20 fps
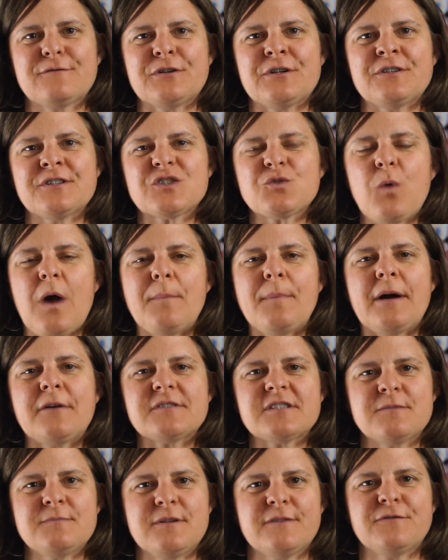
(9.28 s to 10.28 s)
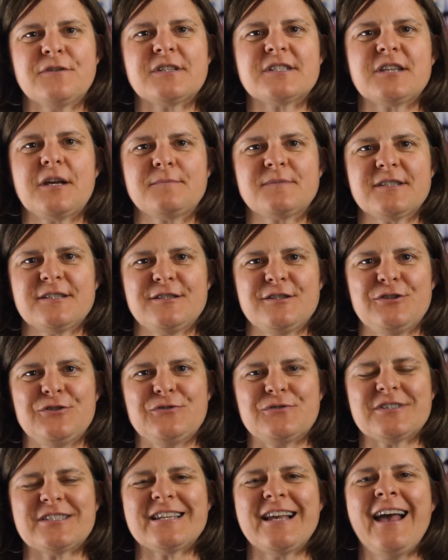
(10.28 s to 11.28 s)
swap out some different
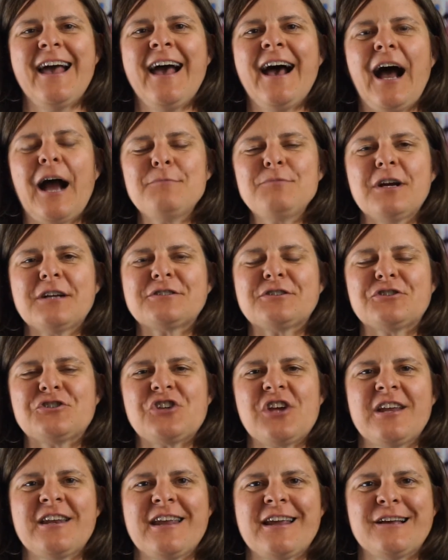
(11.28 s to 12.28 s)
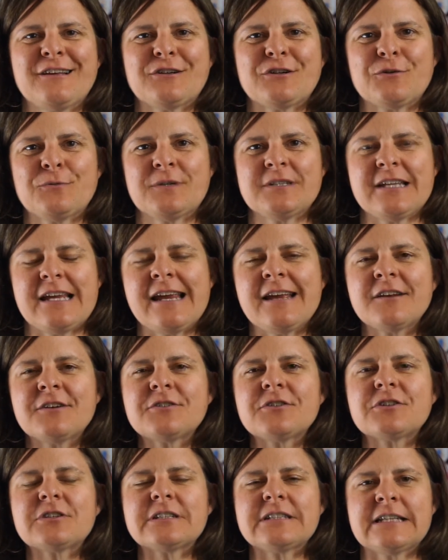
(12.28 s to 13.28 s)
substitutes. I'm Dr. Jen Anaker with
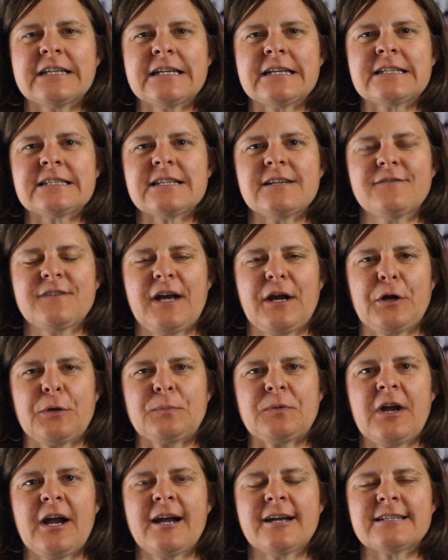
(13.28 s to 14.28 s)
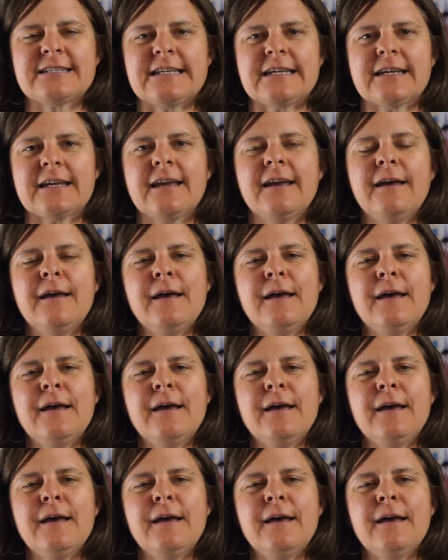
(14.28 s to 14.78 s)
Anaker Clinics of Chiropractic.